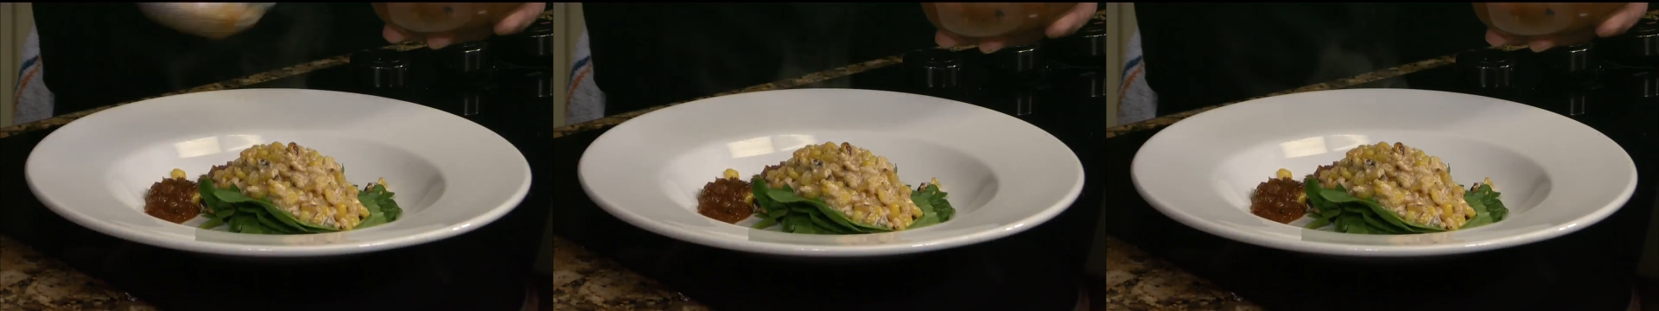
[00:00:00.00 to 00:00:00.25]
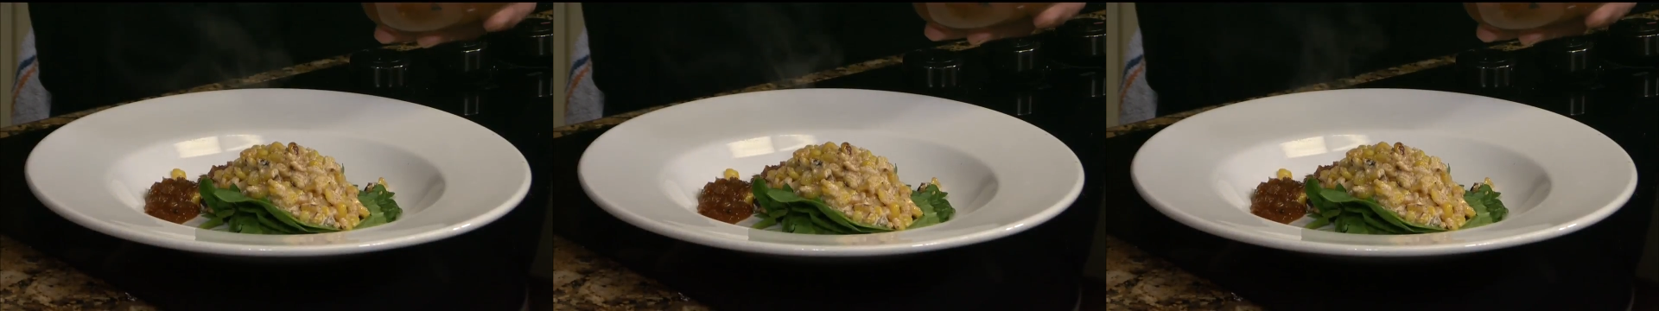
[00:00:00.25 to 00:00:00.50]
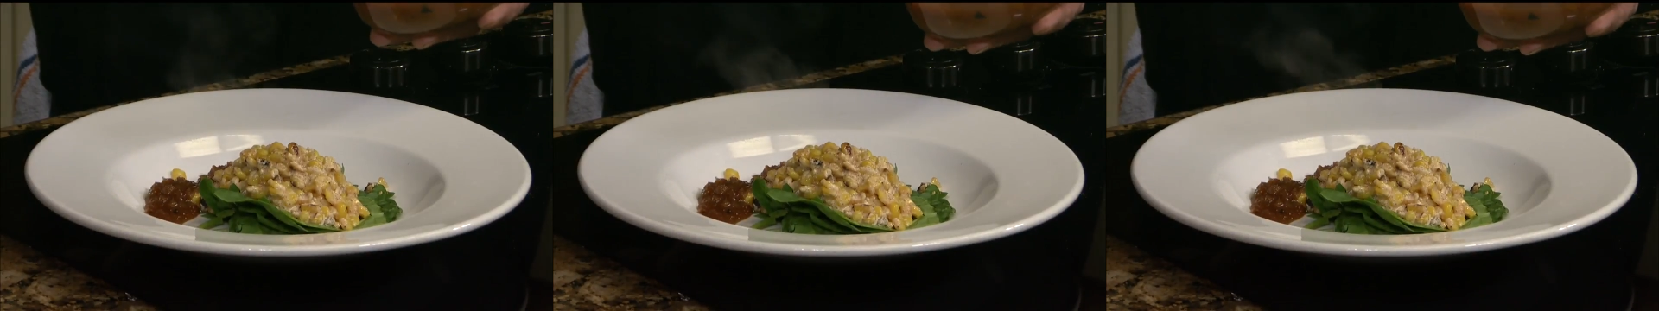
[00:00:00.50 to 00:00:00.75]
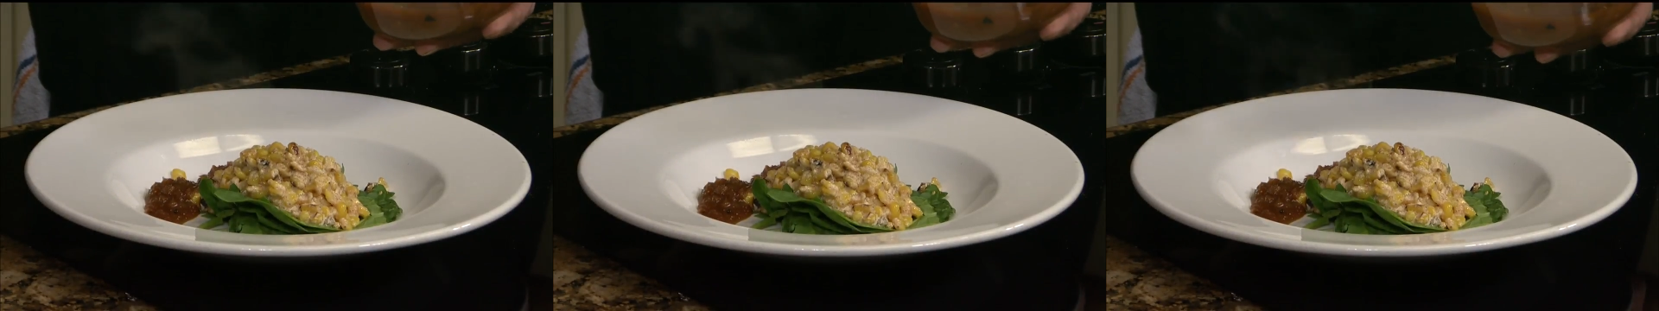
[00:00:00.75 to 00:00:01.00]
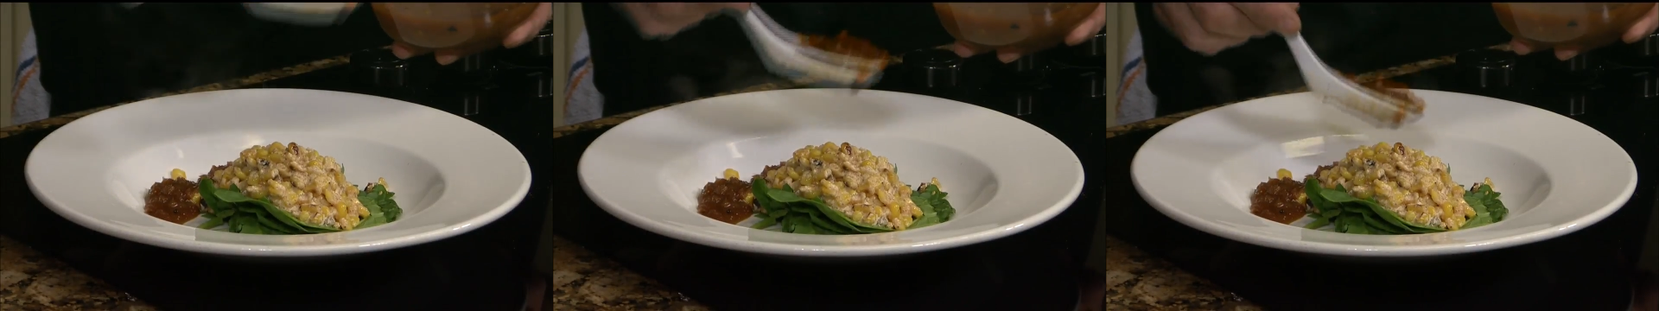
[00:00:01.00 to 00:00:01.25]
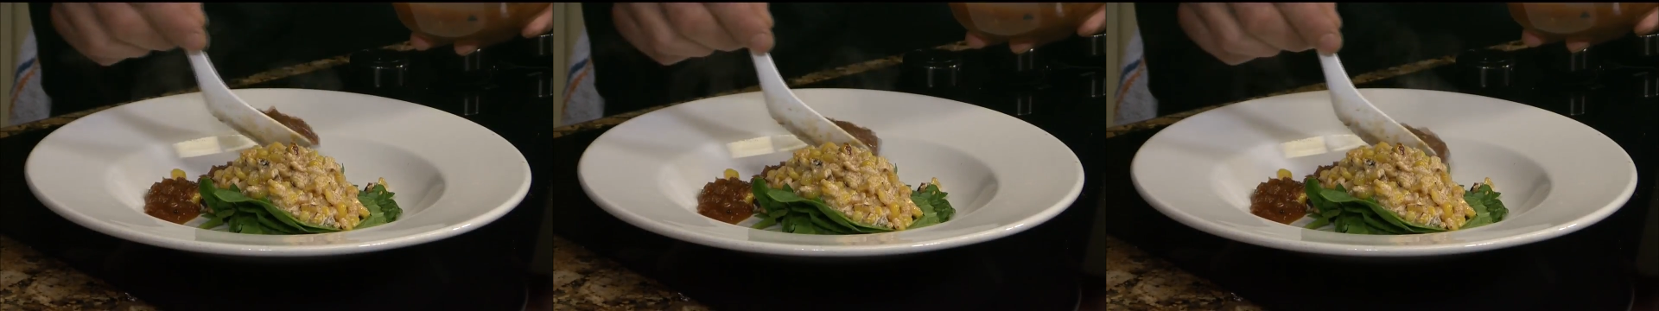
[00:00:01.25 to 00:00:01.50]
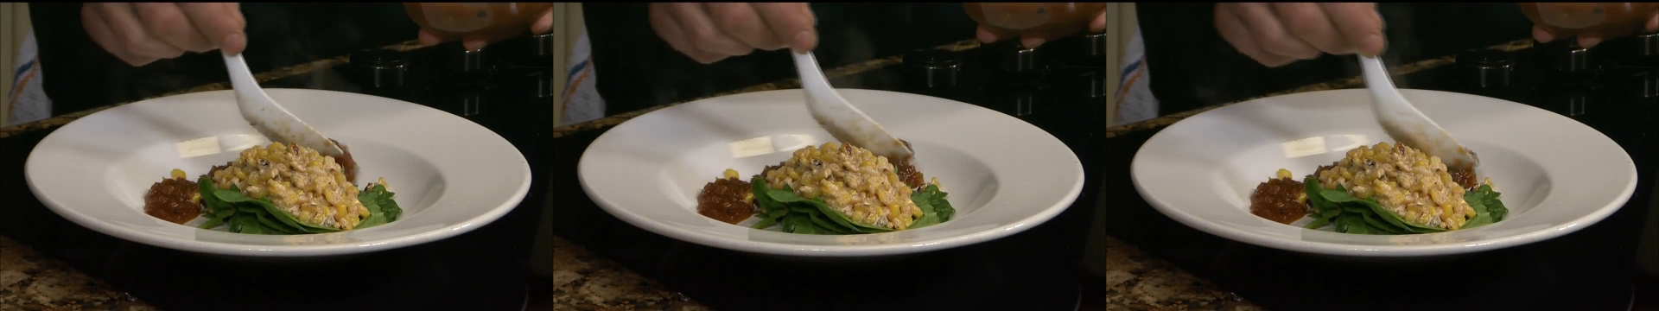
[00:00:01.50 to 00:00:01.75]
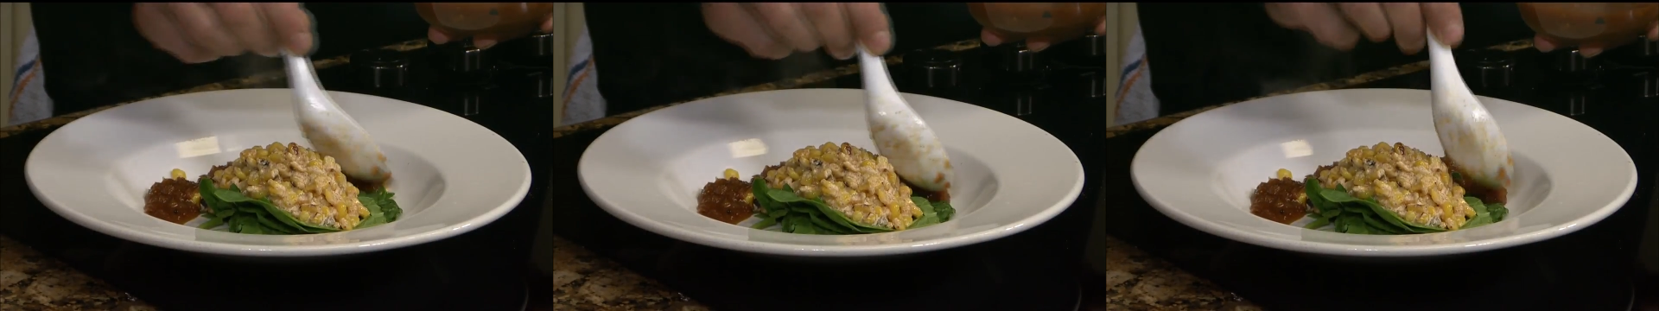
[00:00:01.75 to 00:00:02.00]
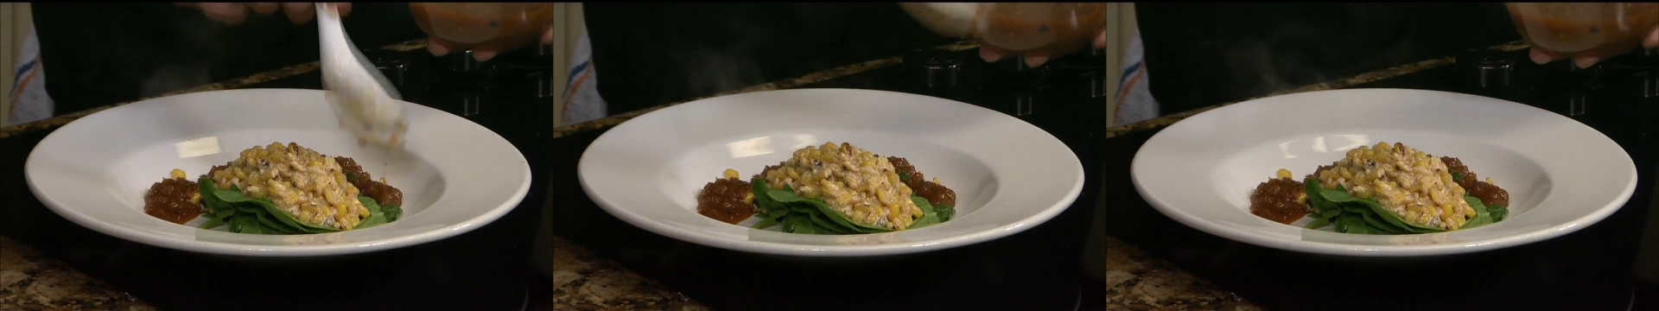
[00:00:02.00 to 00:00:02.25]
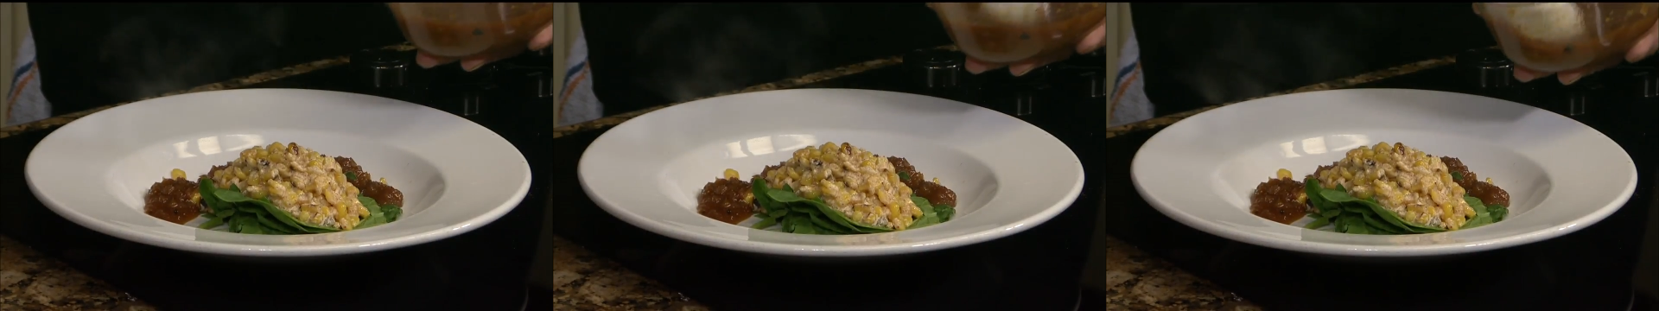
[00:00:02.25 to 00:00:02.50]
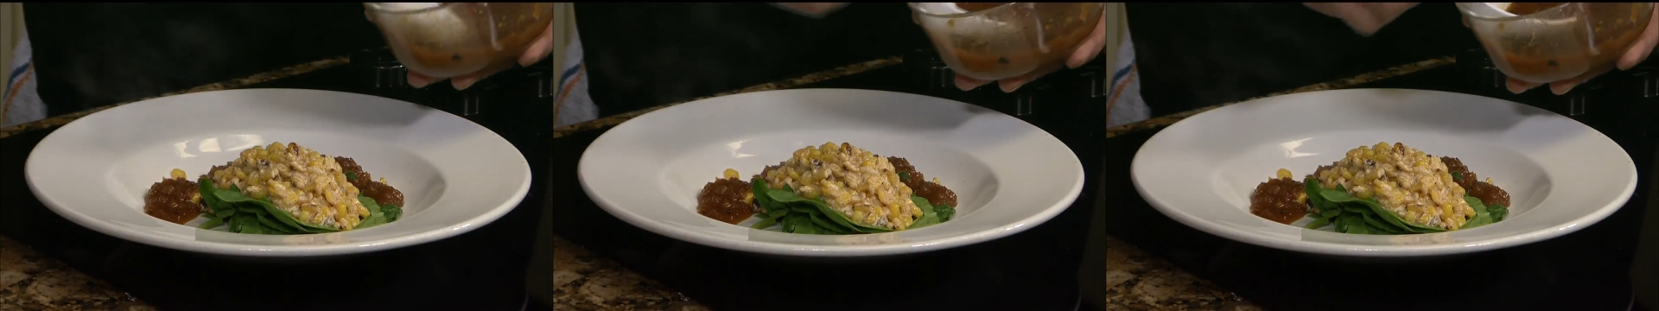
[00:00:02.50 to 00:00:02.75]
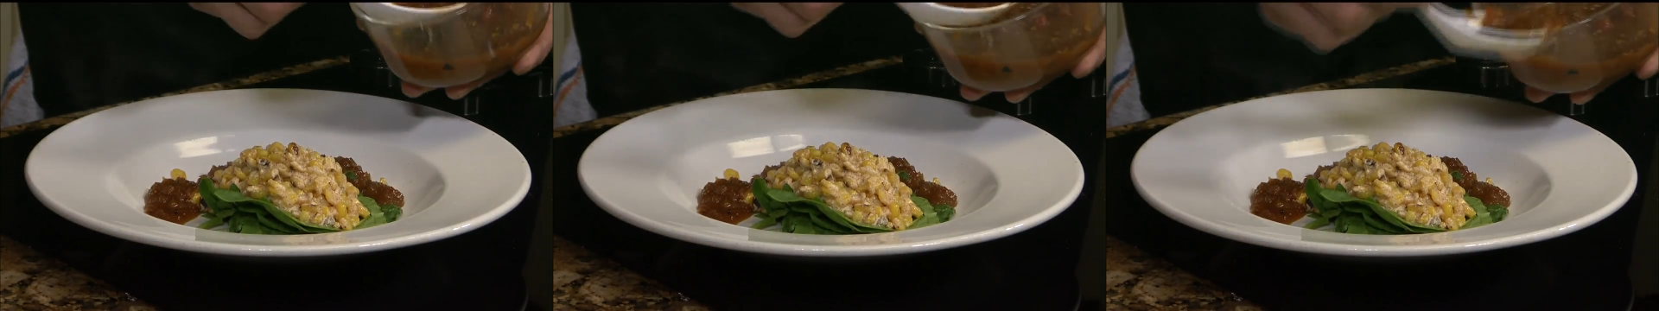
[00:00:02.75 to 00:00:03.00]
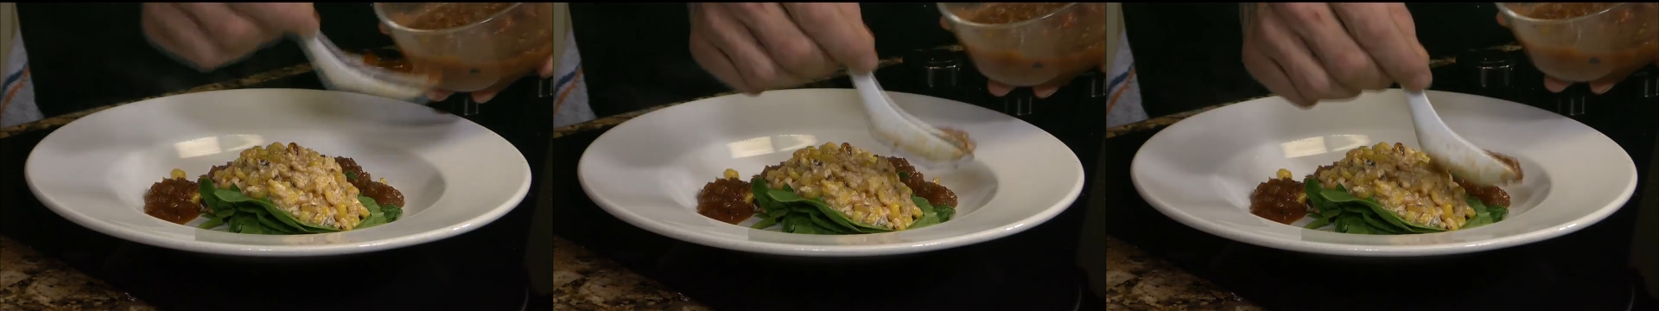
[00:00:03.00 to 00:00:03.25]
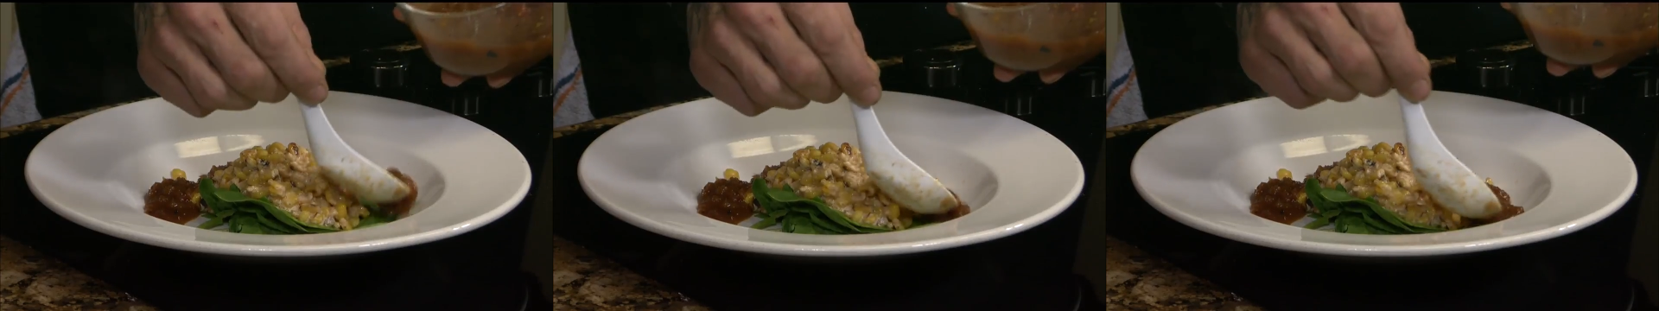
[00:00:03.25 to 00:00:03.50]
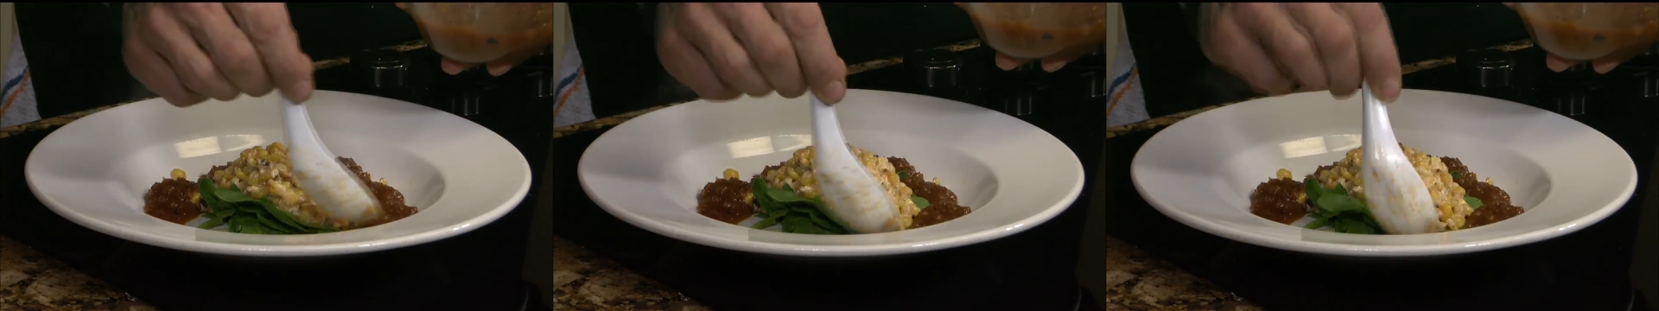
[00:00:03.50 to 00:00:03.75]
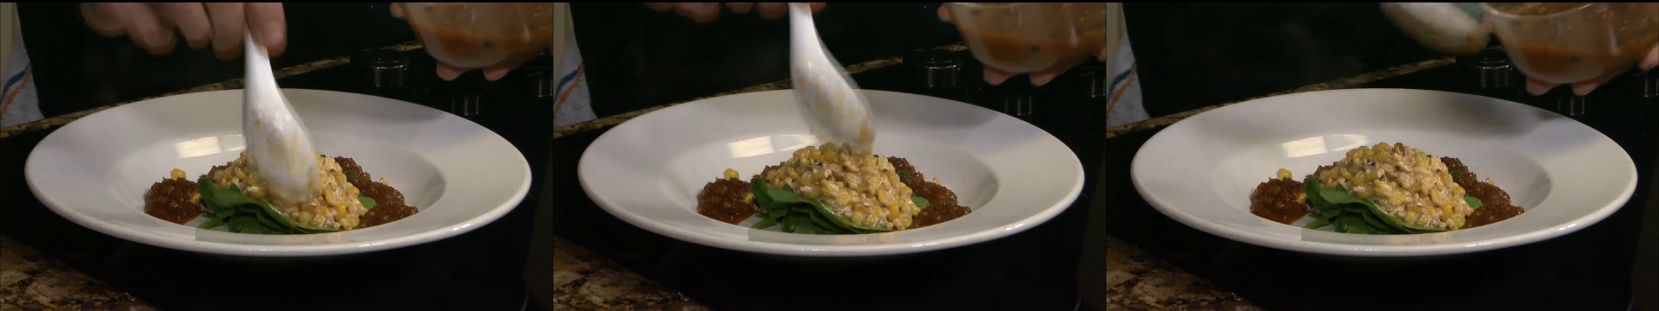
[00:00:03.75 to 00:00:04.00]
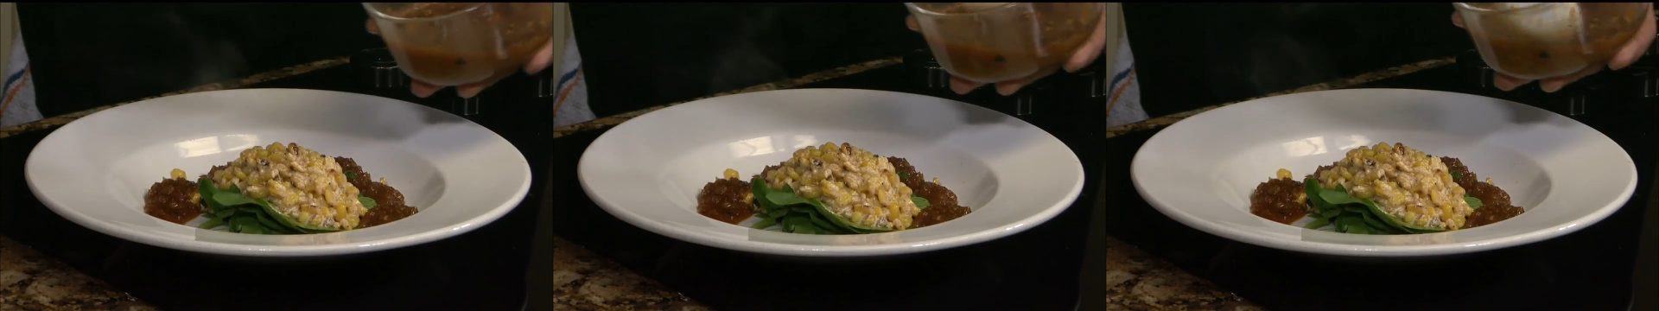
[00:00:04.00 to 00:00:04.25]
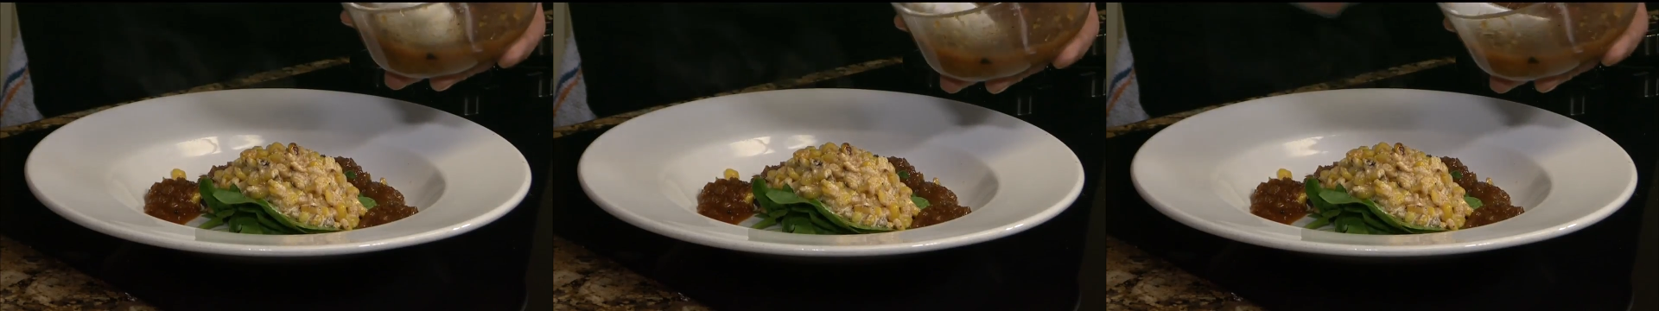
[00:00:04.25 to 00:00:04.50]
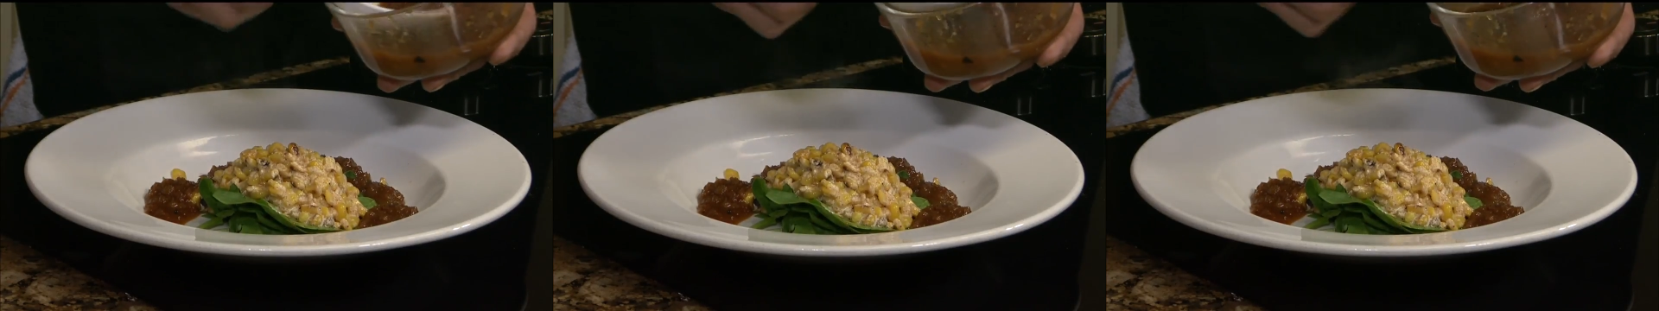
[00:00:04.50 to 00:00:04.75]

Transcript: [unreadable: no face in view]